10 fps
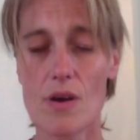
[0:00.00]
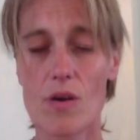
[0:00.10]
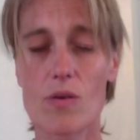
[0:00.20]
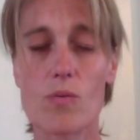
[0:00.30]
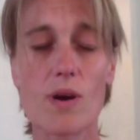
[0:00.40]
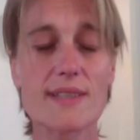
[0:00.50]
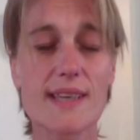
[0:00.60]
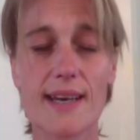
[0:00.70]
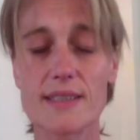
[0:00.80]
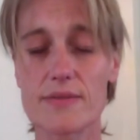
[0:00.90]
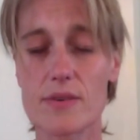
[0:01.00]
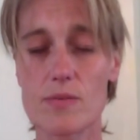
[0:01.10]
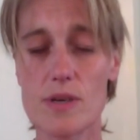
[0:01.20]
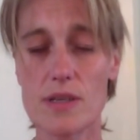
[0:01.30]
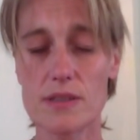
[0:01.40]
Or what kind of a
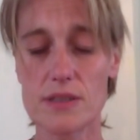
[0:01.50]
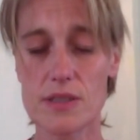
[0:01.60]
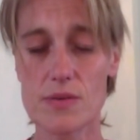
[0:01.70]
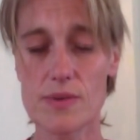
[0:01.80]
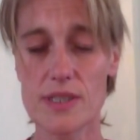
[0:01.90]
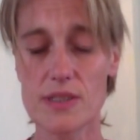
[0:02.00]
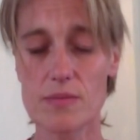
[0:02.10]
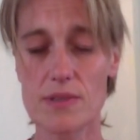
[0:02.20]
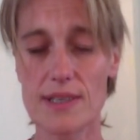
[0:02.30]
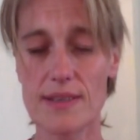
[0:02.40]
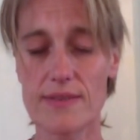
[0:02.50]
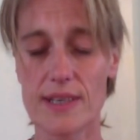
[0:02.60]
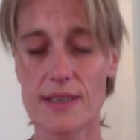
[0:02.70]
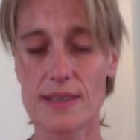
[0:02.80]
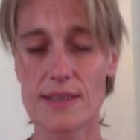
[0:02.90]
world do you wish to believe in?
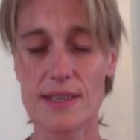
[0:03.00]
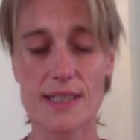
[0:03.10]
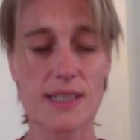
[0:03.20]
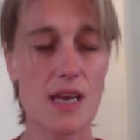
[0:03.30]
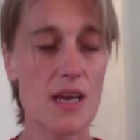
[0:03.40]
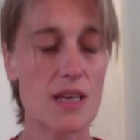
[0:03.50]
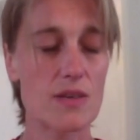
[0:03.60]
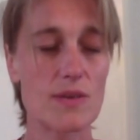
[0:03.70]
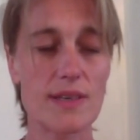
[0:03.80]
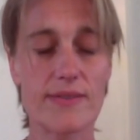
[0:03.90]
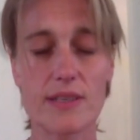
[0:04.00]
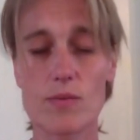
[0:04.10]
That you live in a